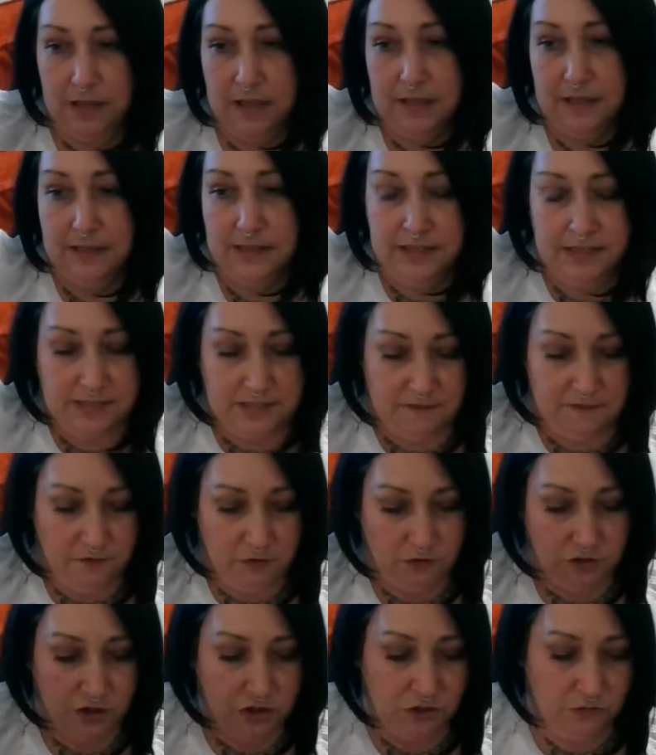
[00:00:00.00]
at least the
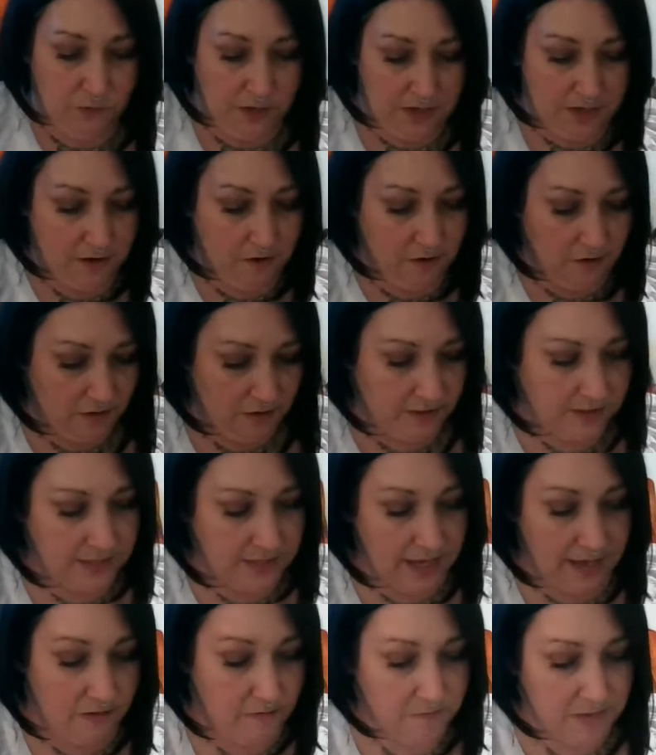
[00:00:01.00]
first 3 cards
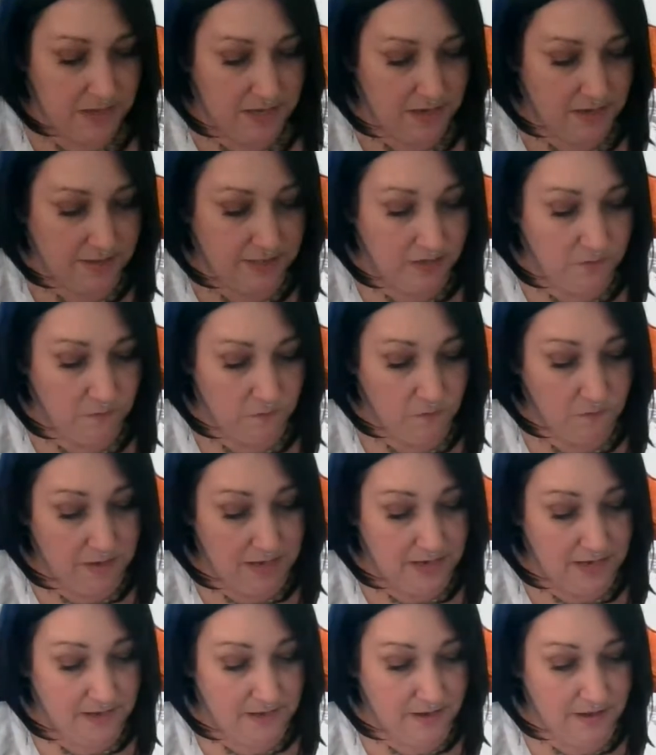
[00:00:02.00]
out, because it will
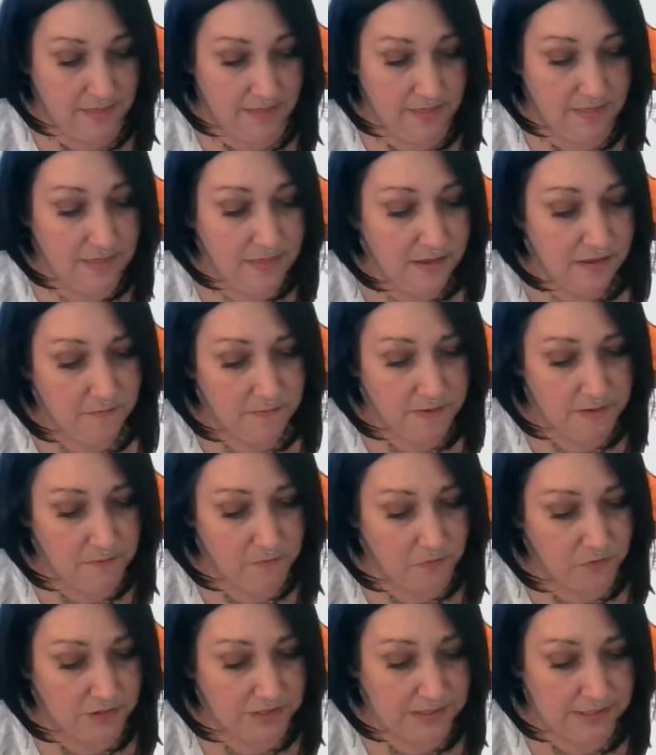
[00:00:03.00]
make a little bit
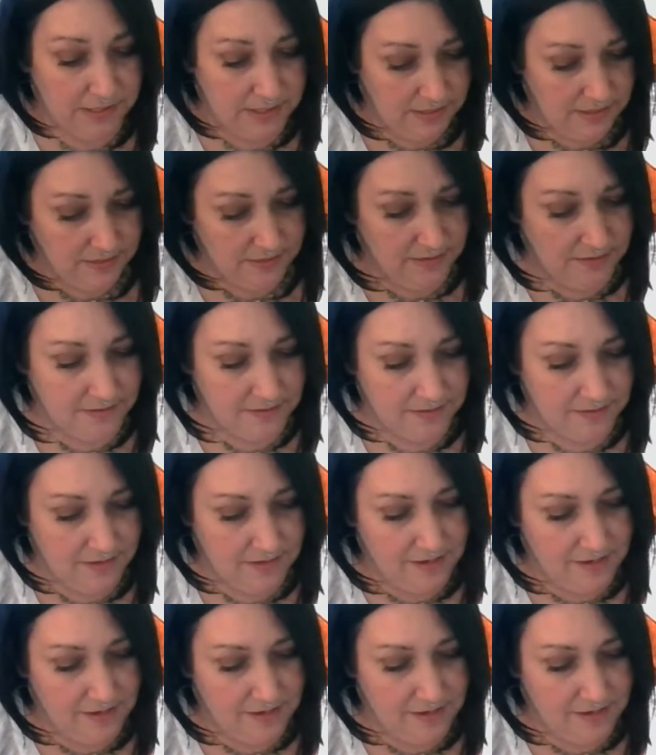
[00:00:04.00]
more sense.